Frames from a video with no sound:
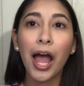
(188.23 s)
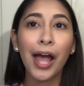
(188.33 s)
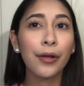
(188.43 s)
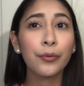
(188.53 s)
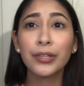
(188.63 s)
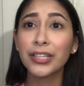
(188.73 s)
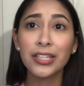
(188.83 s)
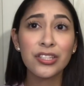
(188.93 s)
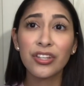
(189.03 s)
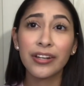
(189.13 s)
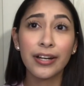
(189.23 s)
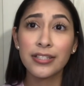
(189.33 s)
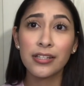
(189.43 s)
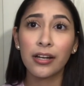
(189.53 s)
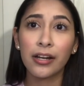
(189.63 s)
I don't think that's a good
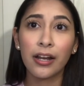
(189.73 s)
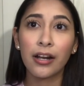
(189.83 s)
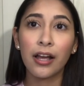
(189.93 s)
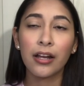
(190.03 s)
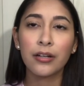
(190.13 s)
idea, Ariana.